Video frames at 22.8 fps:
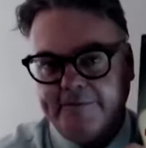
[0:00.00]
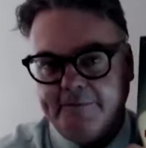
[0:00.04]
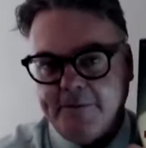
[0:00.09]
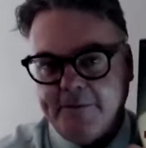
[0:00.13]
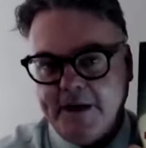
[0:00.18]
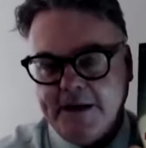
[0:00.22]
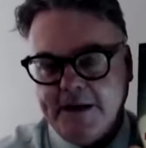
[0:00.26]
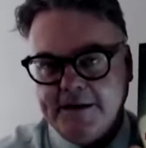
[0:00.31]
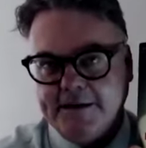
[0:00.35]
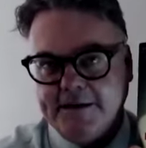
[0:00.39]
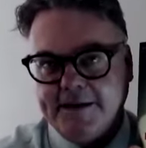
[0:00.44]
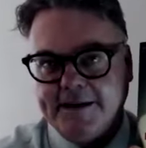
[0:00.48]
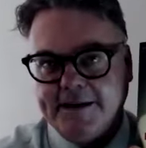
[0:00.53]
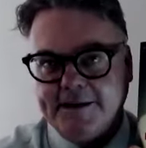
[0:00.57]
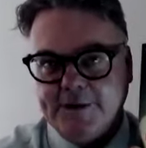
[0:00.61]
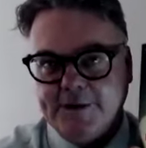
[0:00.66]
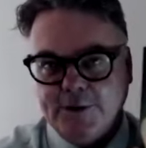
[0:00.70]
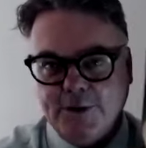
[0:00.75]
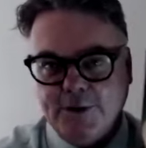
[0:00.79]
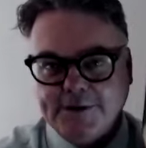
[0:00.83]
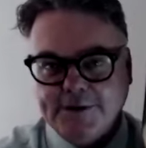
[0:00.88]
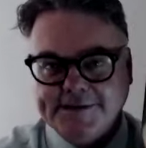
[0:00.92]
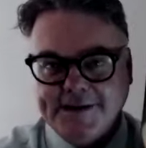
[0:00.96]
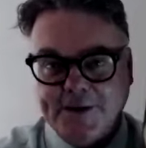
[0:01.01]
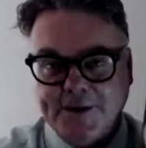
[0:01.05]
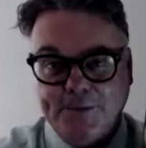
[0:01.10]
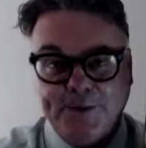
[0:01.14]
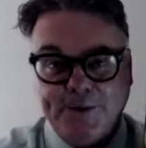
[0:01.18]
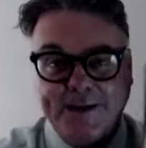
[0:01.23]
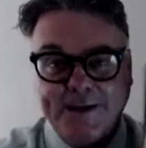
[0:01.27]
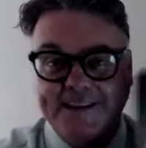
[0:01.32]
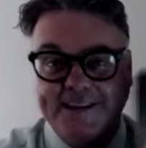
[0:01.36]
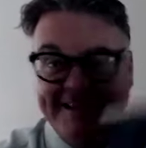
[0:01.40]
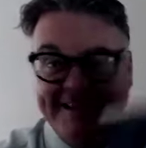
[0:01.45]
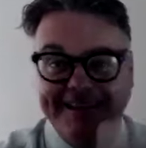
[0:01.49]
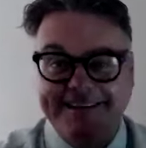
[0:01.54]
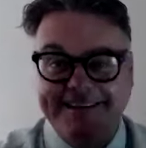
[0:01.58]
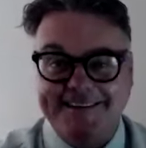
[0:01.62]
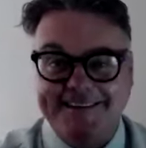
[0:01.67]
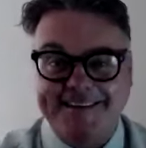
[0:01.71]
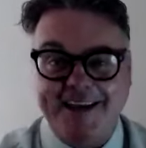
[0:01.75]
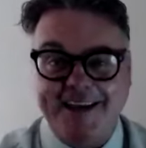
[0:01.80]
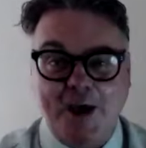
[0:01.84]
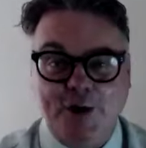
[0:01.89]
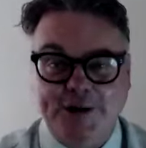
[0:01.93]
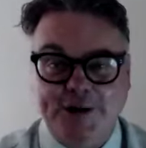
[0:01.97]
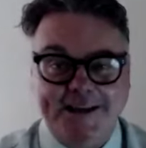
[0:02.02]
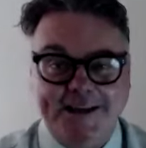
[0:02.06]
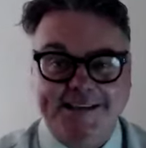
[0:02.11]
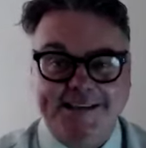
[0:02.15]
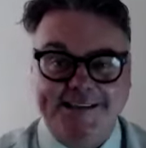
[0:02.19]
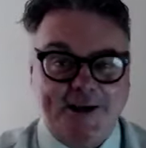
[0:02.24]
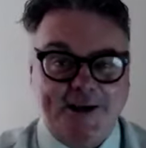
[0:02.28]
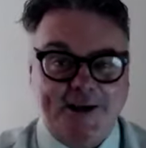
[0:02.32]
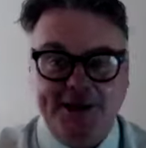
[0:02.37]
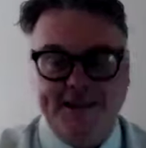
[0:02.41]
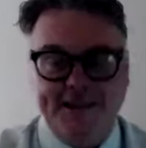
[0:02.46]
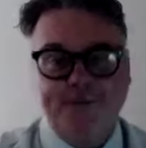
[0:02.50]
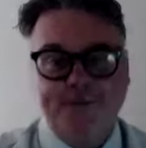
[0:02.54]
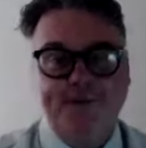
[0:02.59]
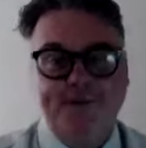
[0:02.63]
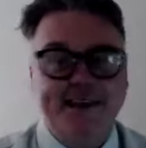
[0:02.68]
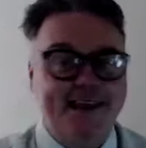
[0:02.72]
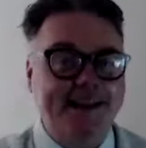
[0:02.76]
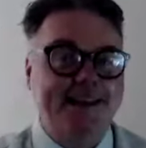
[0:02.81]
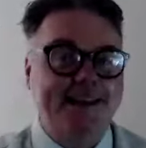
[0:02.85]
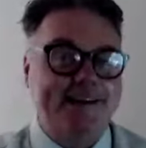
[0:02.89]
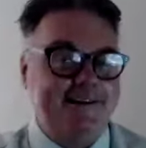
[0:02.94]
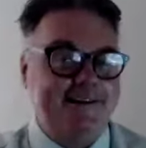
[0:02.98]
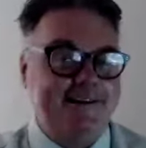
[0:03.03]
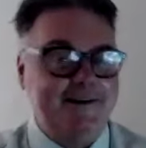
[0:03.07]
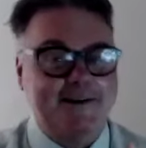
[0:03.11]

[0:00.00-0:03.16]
but it could also be it's only the beginning.